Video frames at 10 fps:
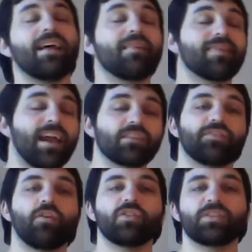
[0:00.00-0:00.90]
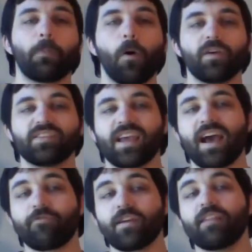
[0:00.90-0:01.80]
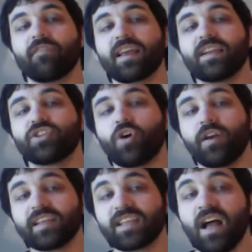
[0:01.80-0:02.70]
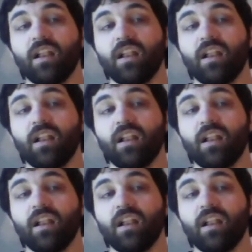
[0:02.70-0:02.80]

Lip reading: thanks for all the support this year. I've really enjoyed it.